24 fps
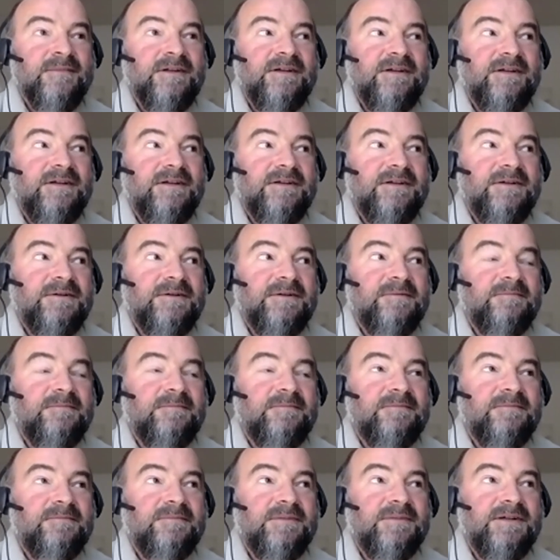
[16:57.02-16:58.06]

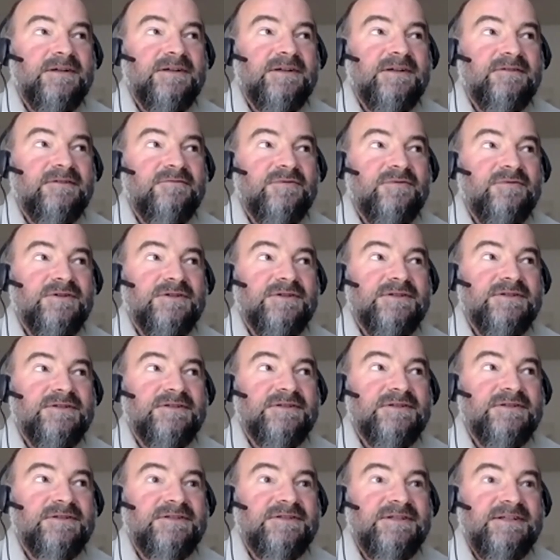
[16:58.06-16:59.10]
I was
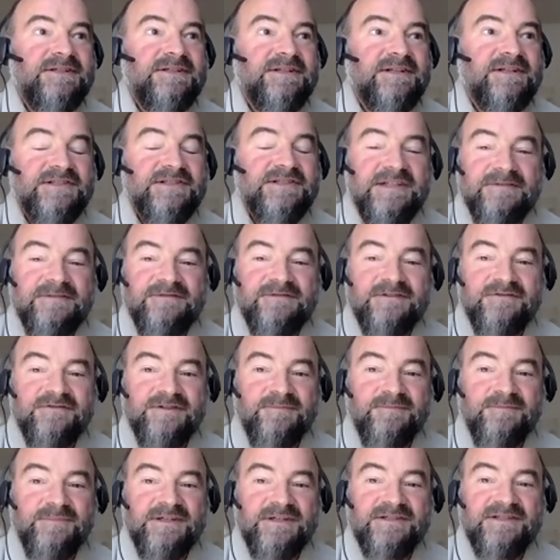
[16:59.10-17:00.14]
seen as someone with
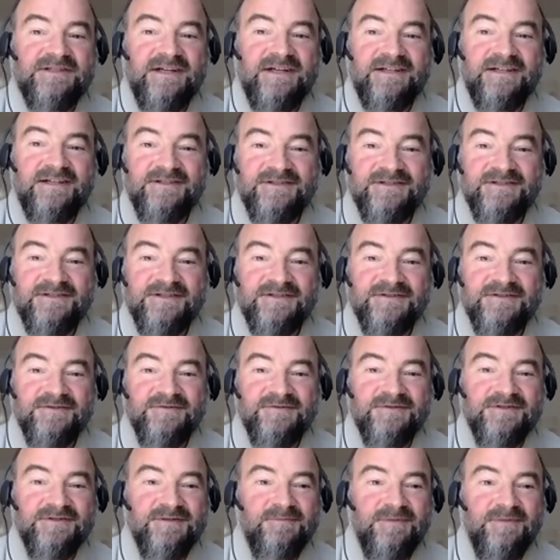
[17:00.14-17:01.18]
big talent and
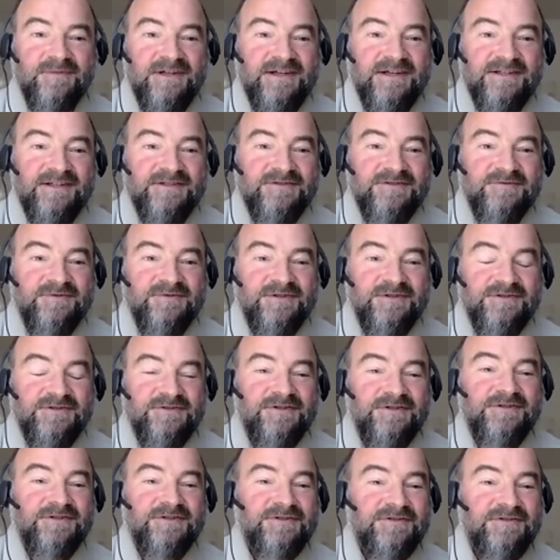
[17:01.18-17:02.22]
could apply to
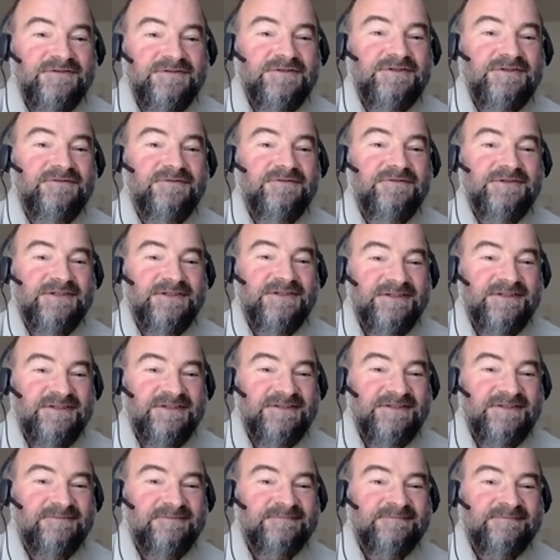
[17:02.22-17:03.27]
alternative
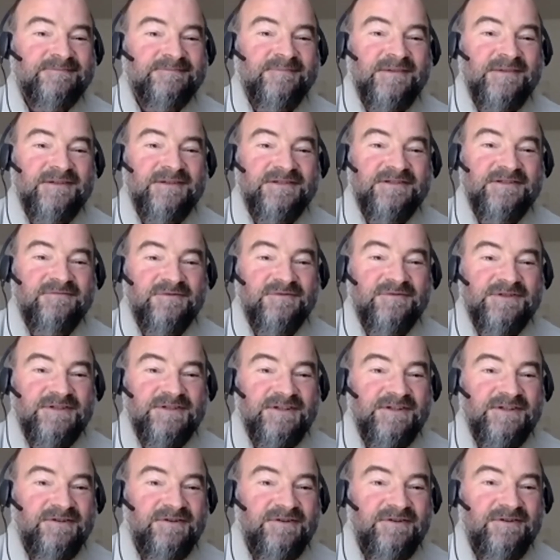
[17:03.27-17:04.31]
universities. This was in
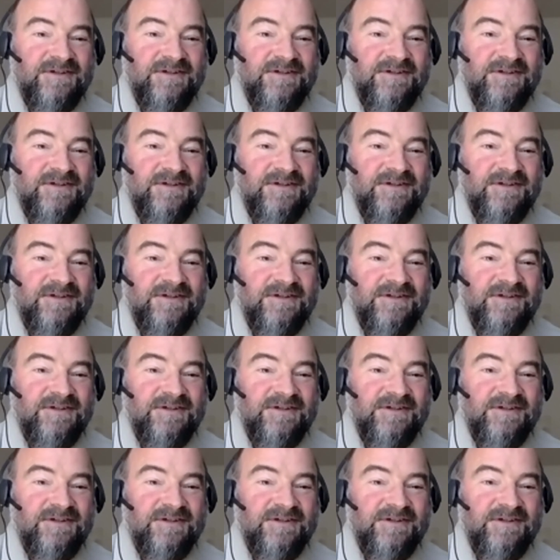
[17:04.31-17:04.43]
the early